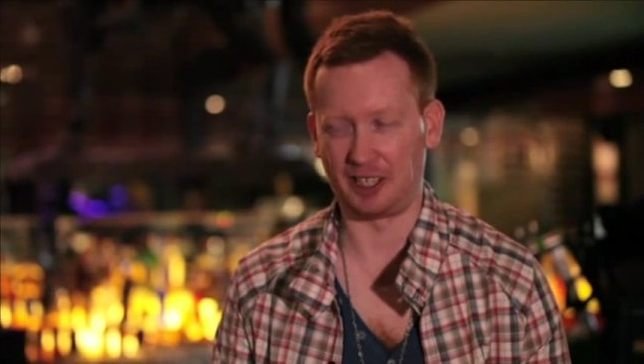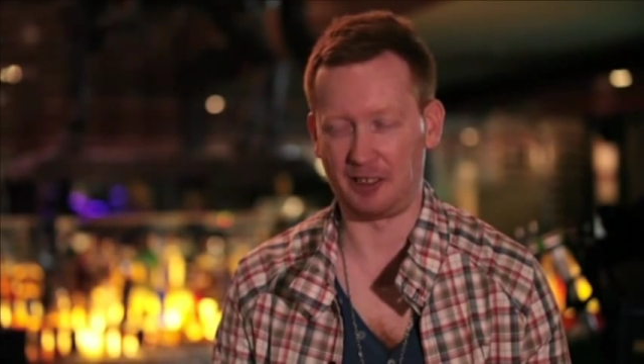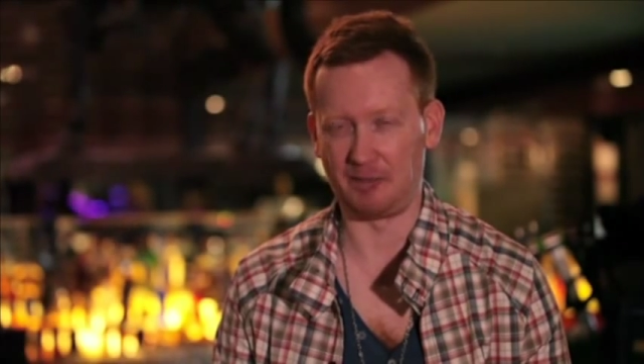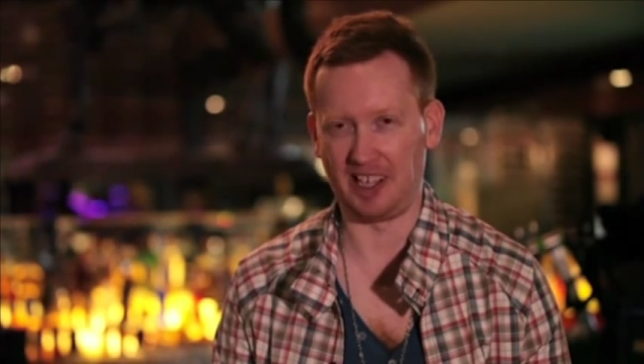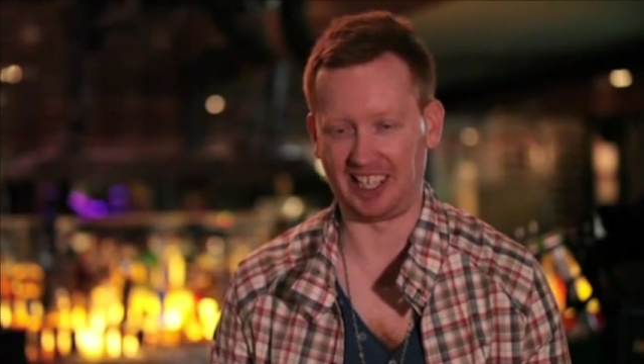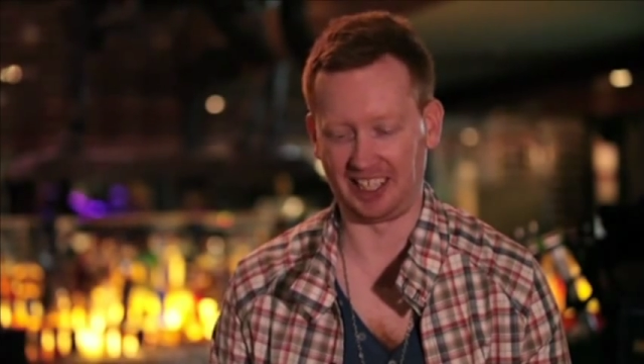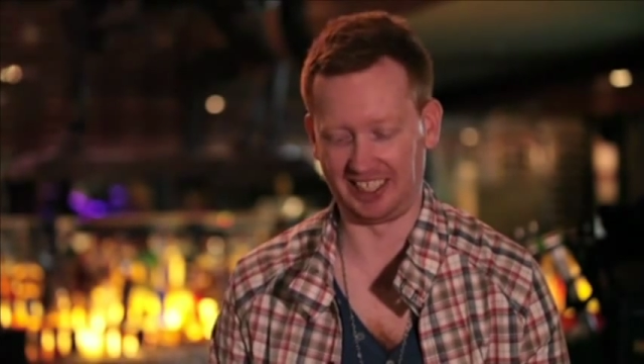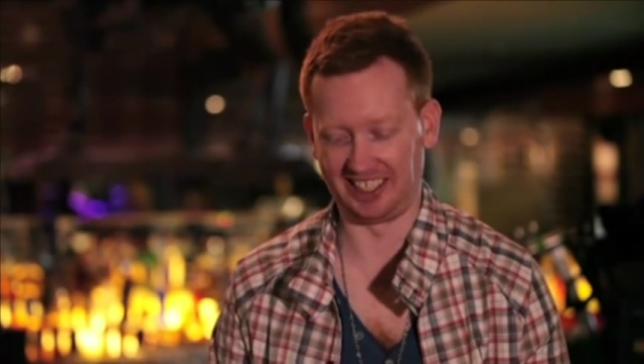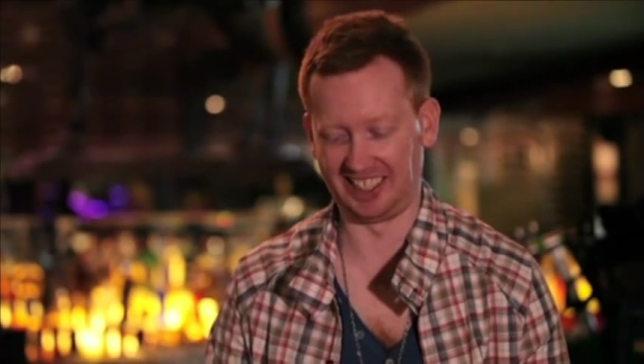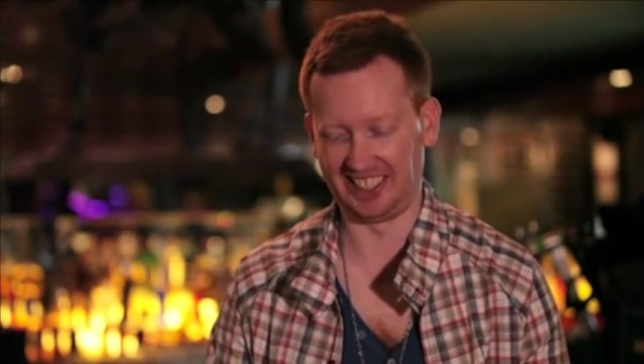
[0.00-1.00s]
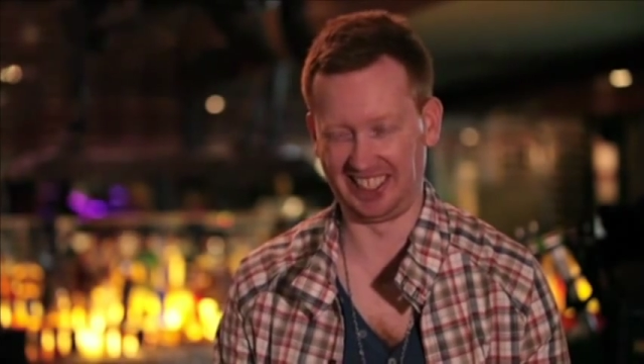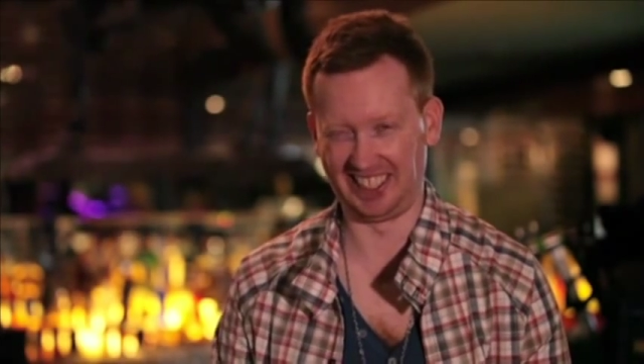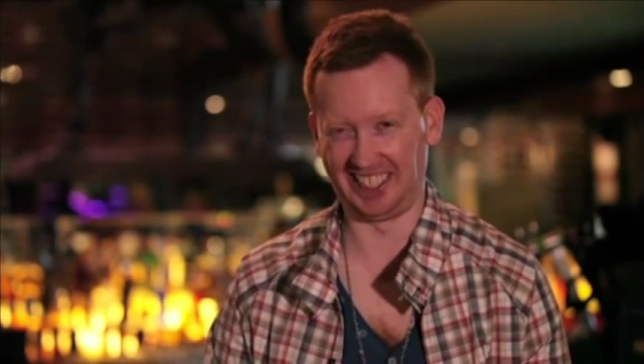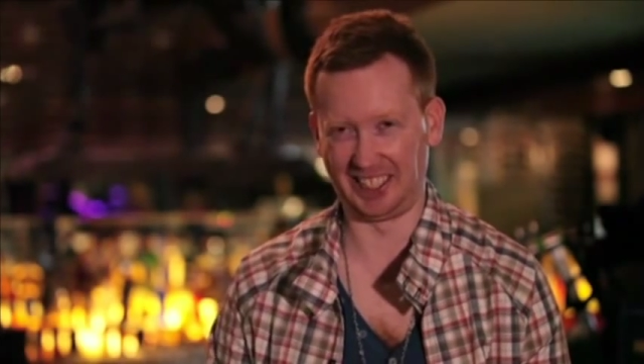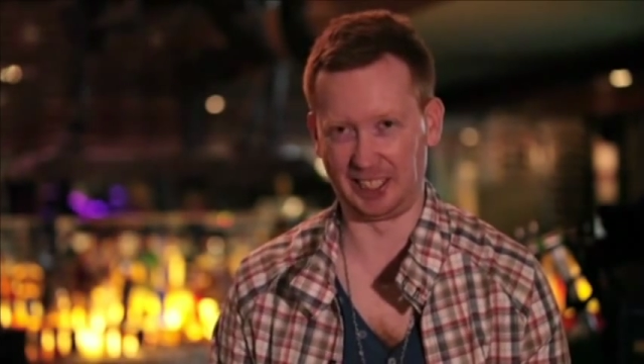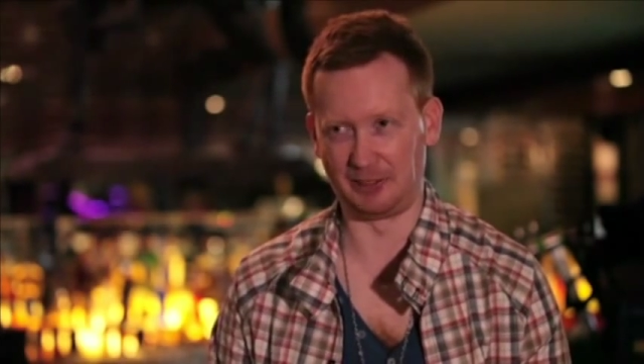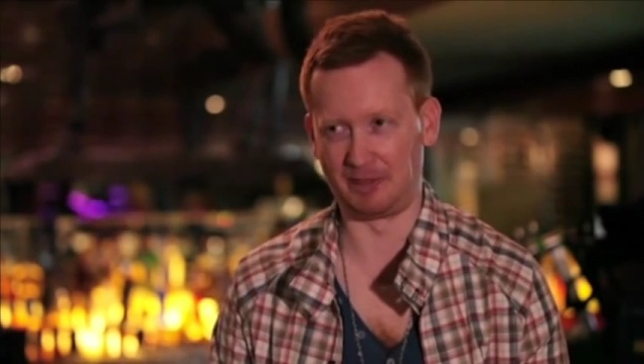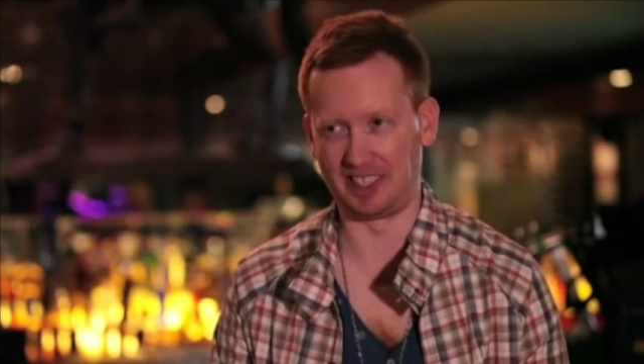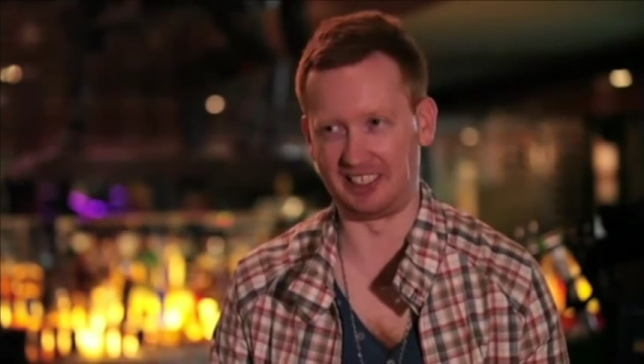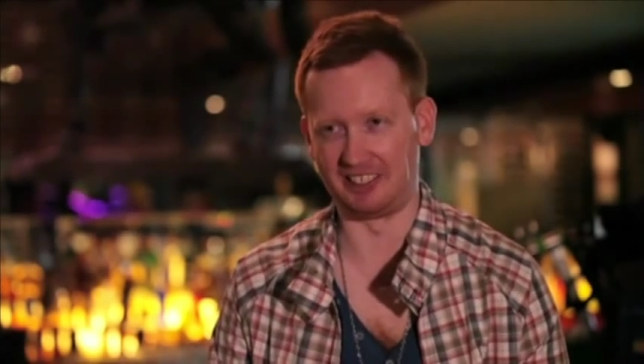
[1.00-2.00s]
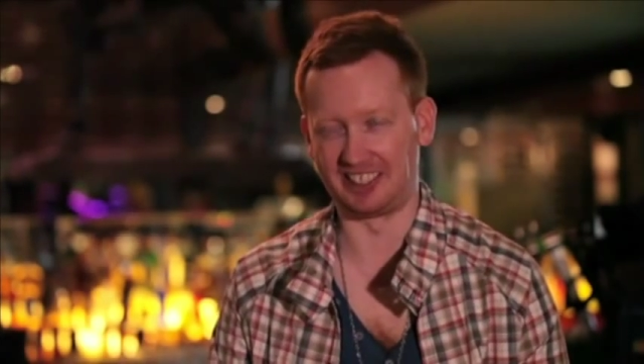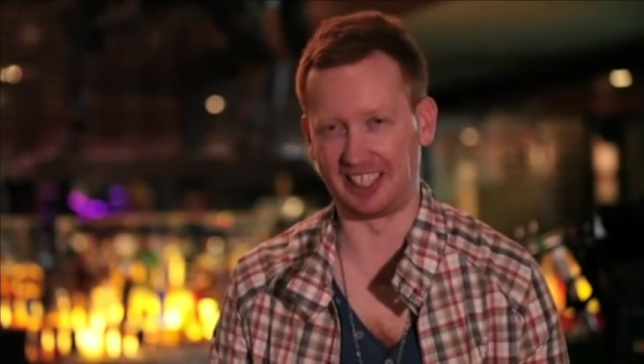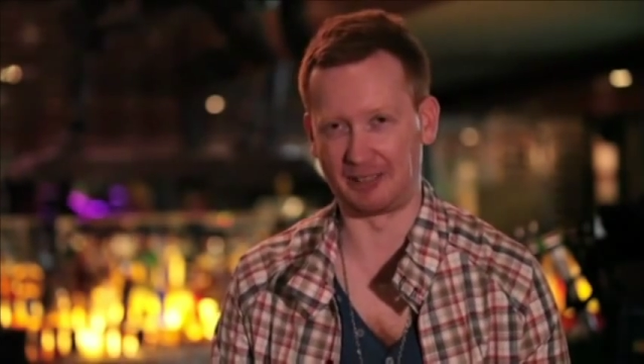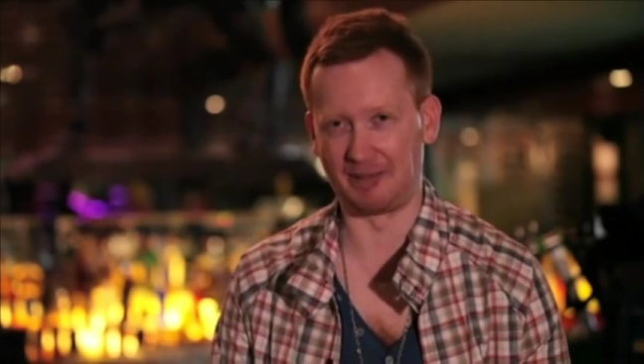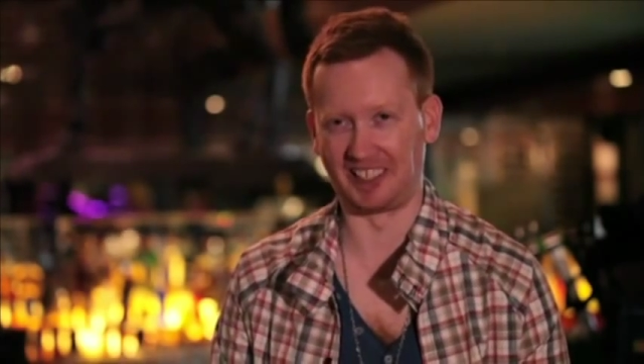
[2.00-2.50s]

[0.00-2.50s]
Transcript: come back and just pretend you just asked me